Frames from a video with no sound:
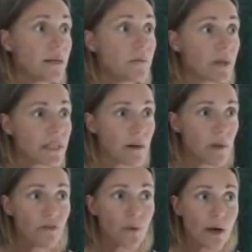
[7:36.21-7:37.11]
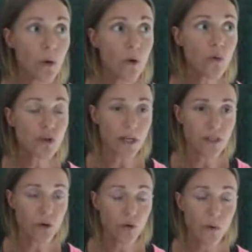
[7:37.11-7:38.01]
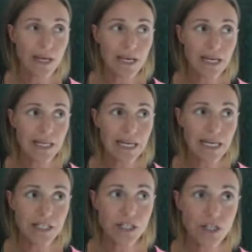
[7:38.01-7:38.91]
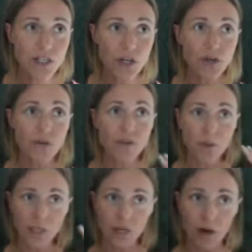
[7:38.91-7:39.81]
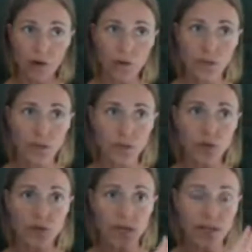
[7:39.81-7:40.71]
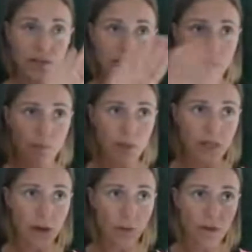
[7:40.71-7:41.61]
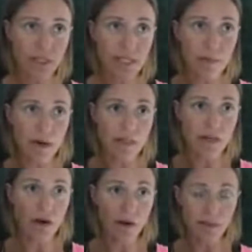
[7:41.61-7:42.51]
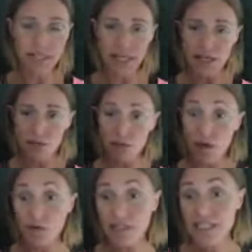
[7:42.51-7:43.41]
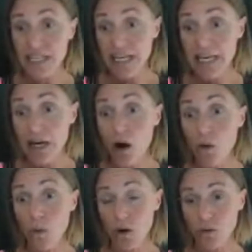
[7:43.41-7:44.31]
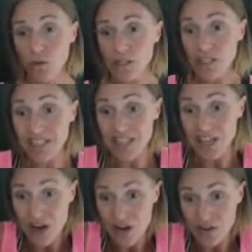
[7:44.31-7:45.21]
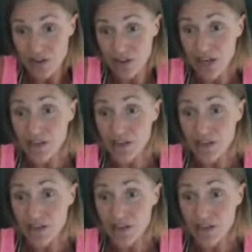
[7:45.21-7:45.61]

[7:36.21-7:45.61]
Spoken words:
But if we all we need to do, so to do this, one step at a time, is to heal the world, is to heal our world, which is the earth.